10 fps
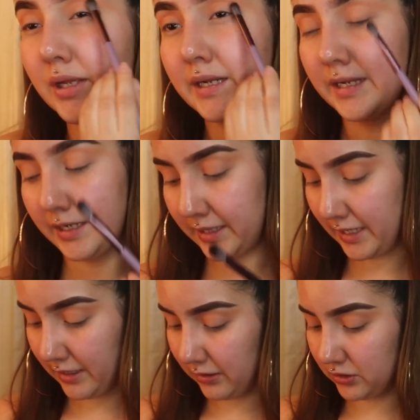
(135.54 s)
bring it in
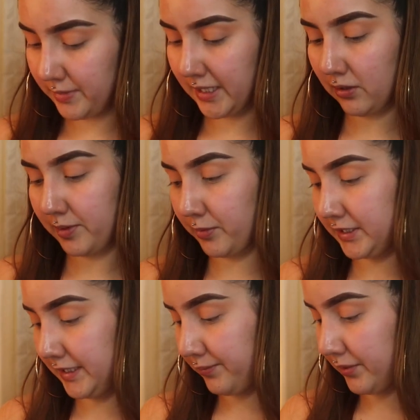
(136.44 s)
there to make it a little bit more
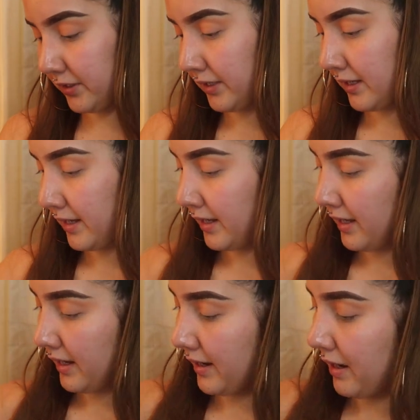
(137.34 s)
deeper.
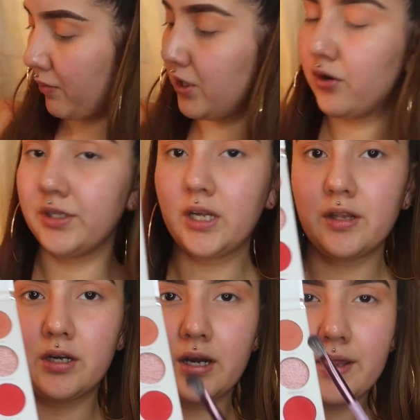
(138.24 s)
And I want to go in the
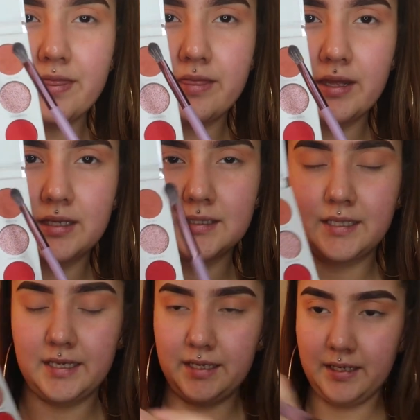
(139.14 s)
color called Thick
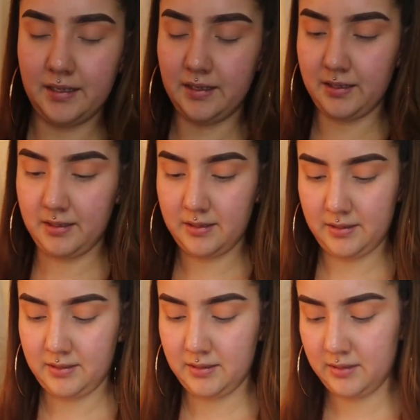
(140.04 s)
Skin.
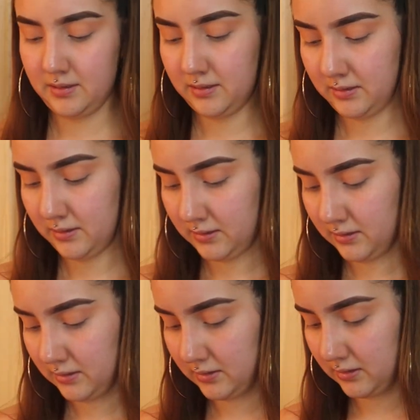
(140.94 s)

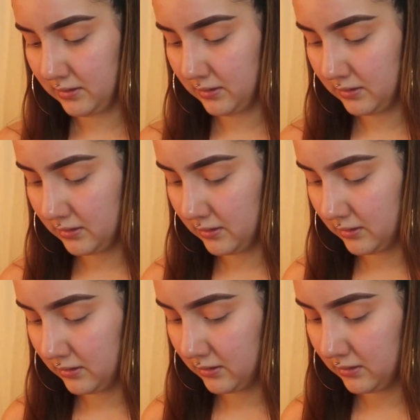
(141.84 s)

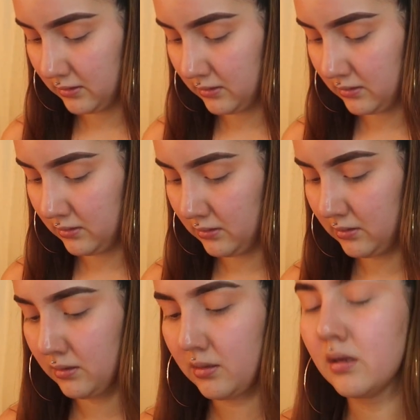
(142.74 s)

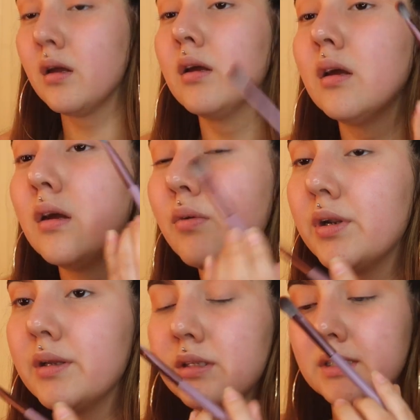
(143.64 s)
And we're
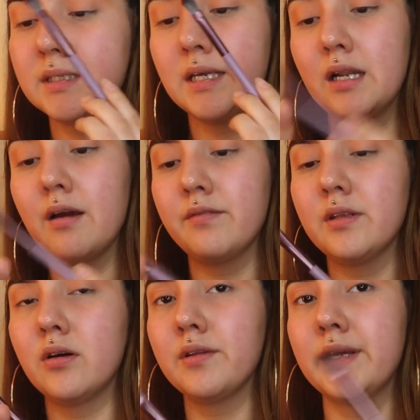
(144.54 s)
going to just hit off
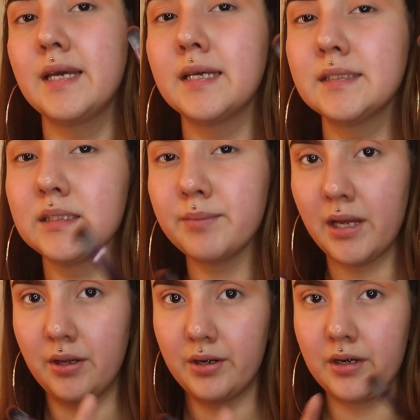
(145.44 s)
all the excess
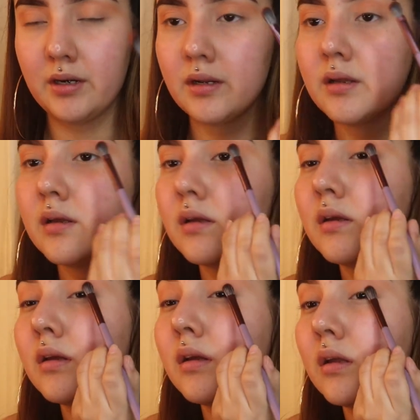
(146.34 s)
powder.
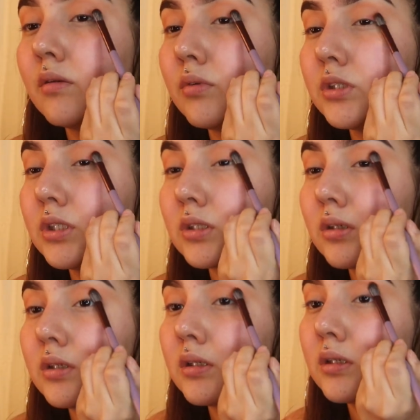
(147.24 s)
And we're just
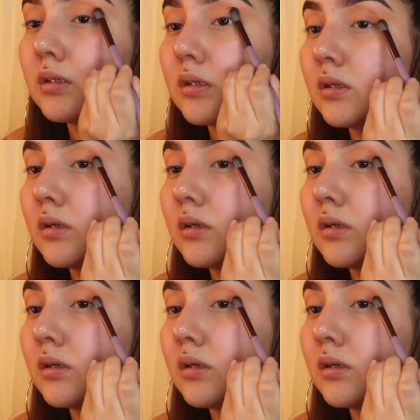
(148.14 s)
going to...